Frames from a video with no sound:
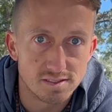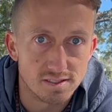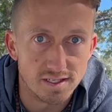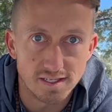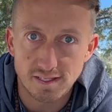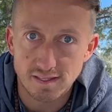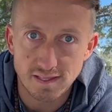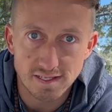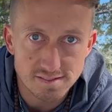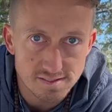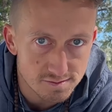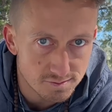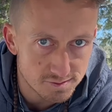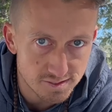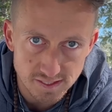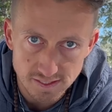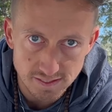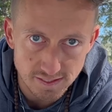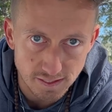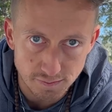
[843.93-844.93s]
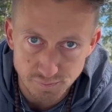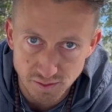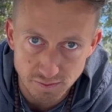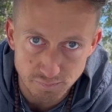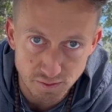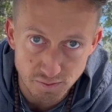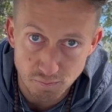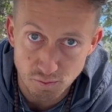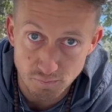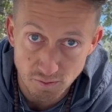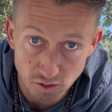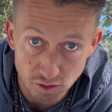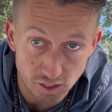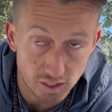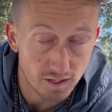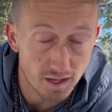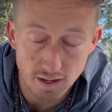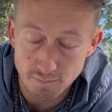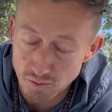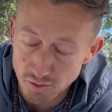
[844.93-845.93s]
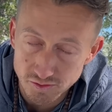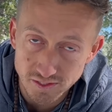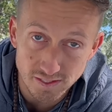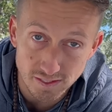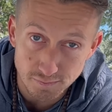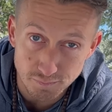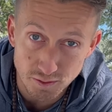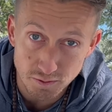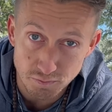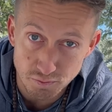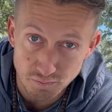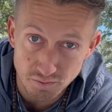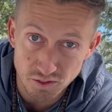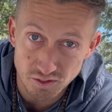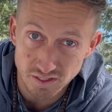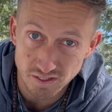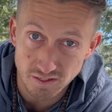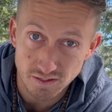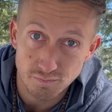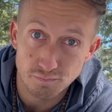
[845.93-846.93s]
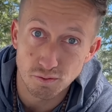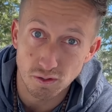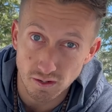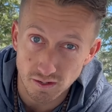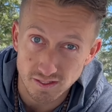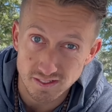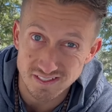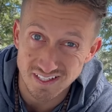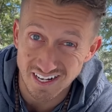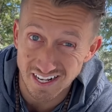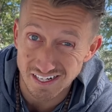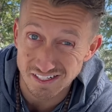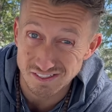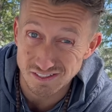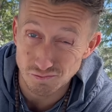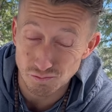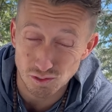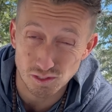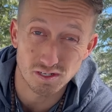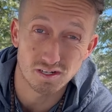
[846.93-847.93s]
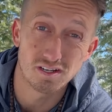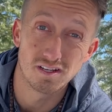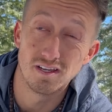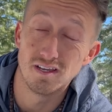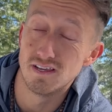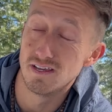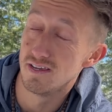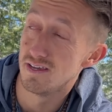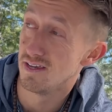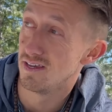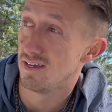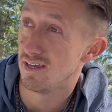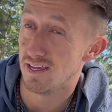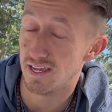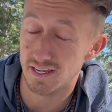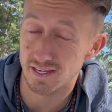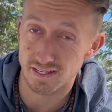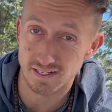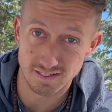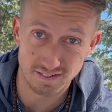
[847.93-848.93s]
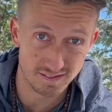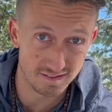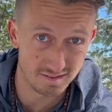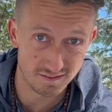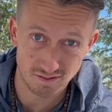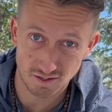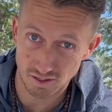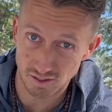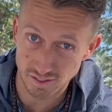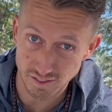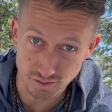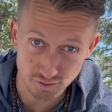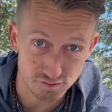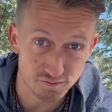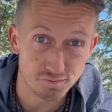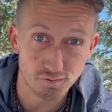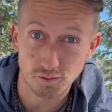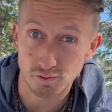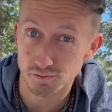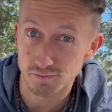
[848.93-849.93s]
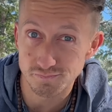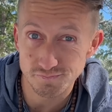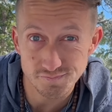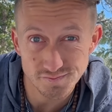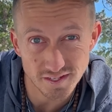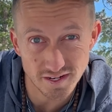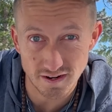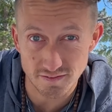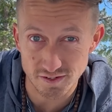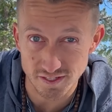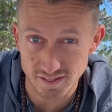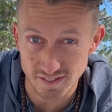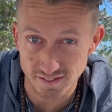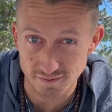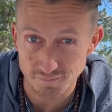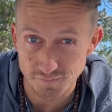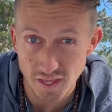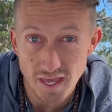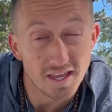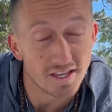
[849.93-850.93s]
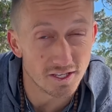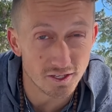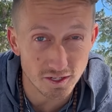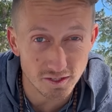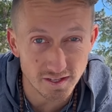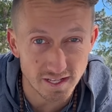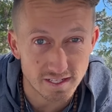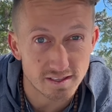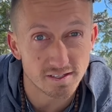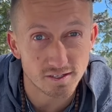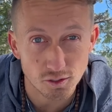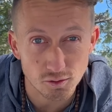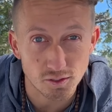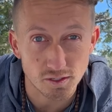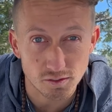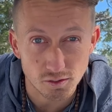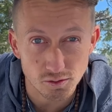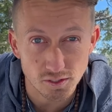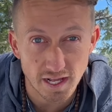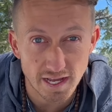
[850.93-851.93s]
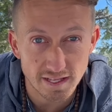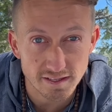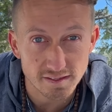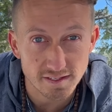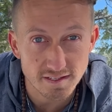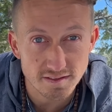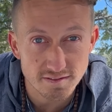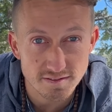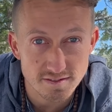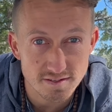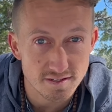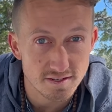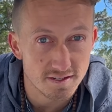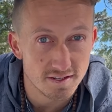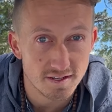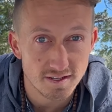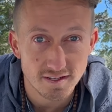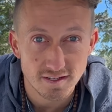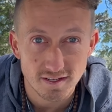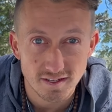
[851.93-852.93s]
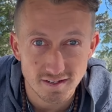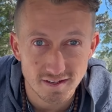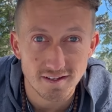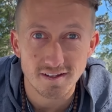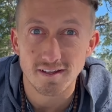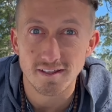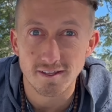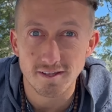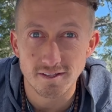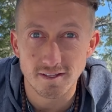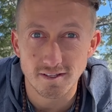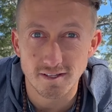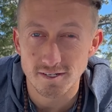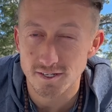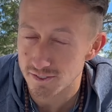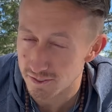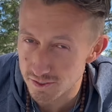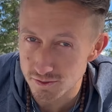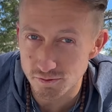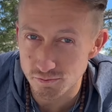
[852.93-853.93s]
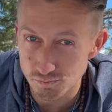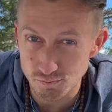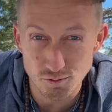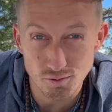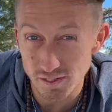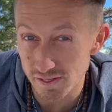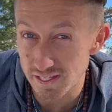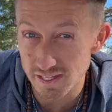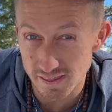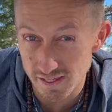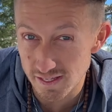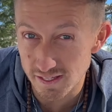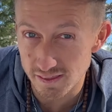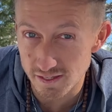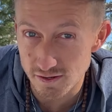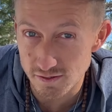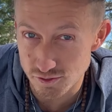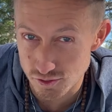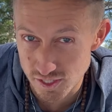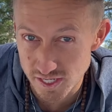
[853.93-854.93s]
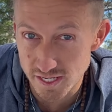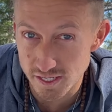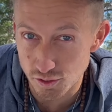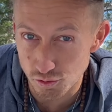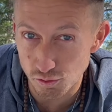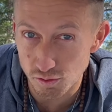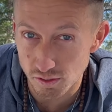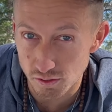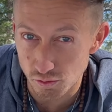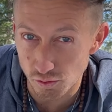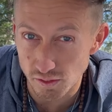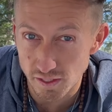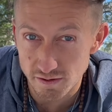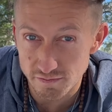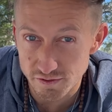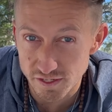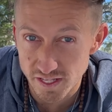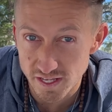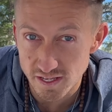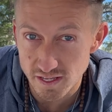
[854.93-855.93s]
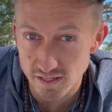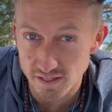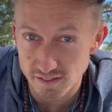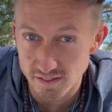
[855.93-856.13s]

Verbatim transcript: Like that's the only thing I'm gonna be promoting. I'm only gonna be promoting products that actually work and are useful and everything. You know, like the Coca-Cola athletes, do you really think they're drinking Coca Cola every day?